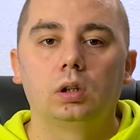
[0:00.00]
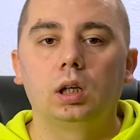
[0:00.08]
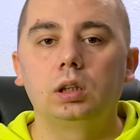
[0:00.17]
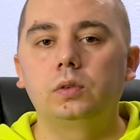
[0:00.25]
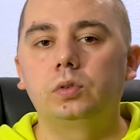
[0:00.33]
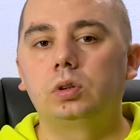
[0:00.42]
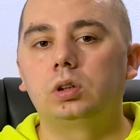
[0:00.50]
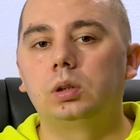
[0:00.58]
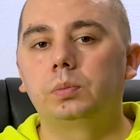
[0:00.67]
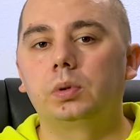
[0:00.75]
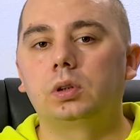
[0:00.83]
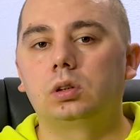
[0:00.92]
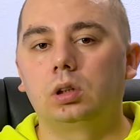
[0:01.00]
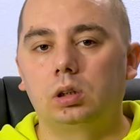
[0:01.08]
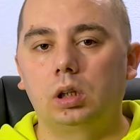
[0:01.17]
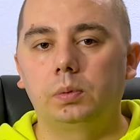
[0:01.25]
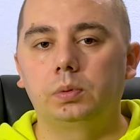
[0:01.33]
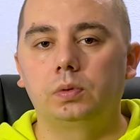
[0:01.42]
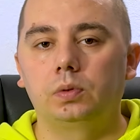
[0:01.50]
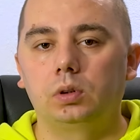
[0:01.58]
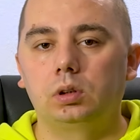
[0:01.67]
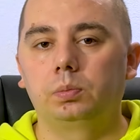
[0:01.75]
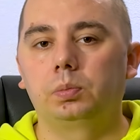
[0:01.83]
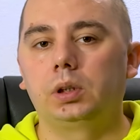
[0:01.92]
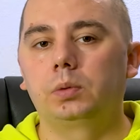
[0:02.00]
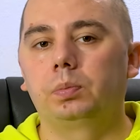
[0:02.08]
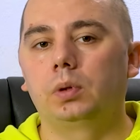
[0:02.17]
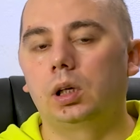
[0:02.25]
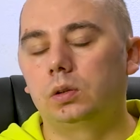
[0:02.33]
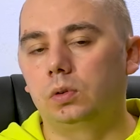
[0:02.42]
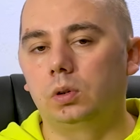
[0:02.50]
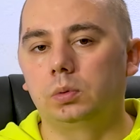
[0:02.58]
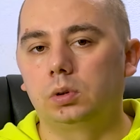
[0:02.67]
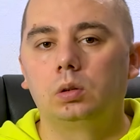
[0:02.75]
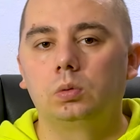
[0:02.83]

I'll give you simple setups for the big platforms.